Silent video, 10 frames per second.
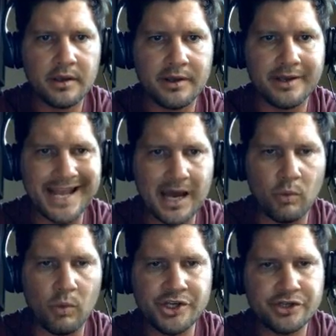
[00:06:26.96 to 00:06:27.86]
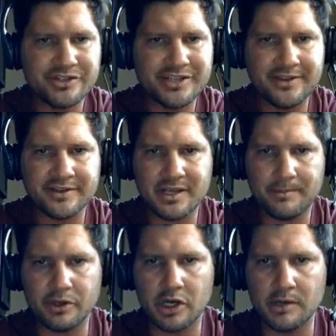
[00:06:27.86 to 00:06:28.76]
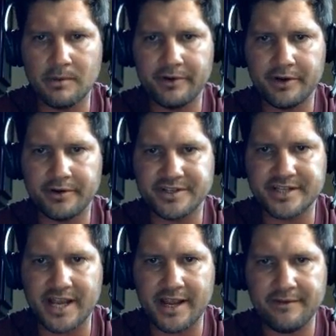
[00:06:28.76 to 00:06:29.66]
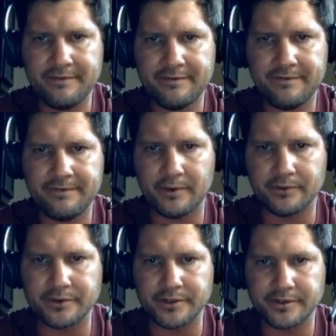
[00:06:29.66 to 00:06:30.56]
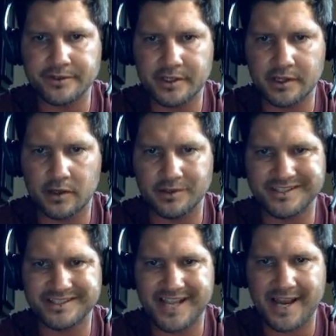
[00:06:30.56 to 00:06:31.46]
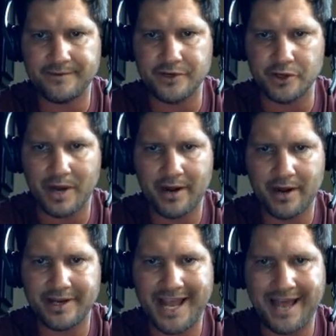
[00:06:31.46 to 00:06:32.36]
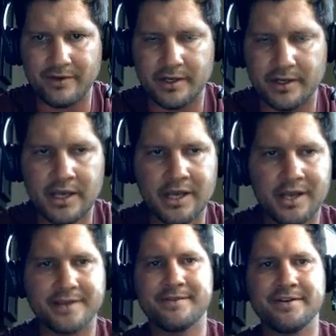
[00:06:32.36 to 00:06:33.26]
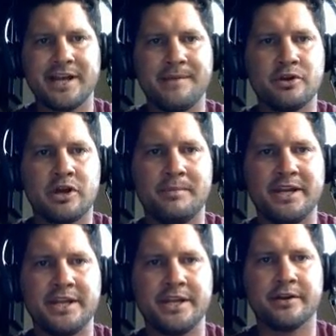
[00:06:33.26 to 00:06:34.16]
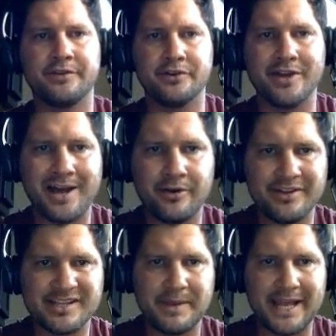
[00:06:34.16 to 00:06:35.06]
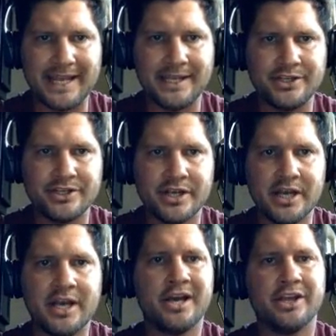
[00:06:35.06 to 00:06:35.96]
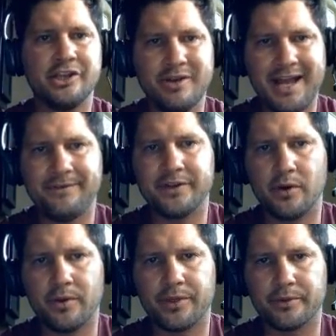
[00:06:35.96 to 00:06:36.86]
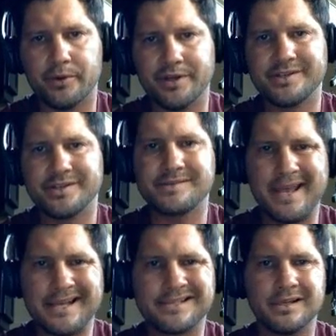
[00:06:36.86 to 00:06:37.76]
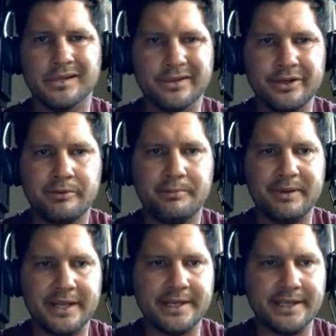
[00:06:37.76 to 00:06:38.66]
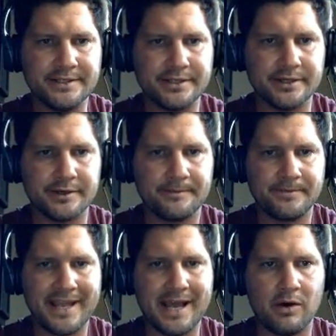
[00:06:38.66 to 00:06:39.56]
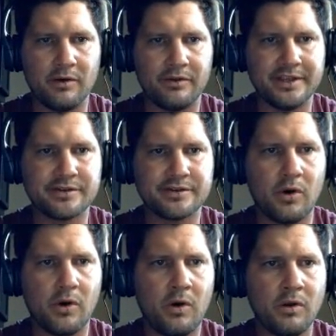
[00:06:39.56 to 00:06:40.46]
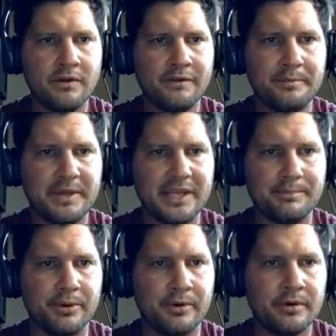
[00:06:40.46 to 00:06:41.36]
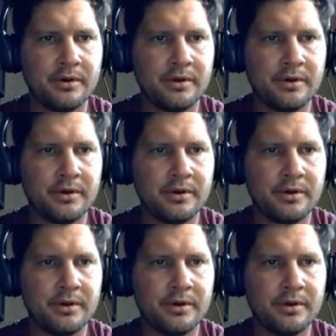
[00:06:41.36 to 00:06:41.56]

Now, once you set this up, you can come over here to Save Filters, click on Save New. I already have it, because every time you come in here, if you're not on this page, you'd have to go through it. Just makes it a little bit easier. Now, these are all of the people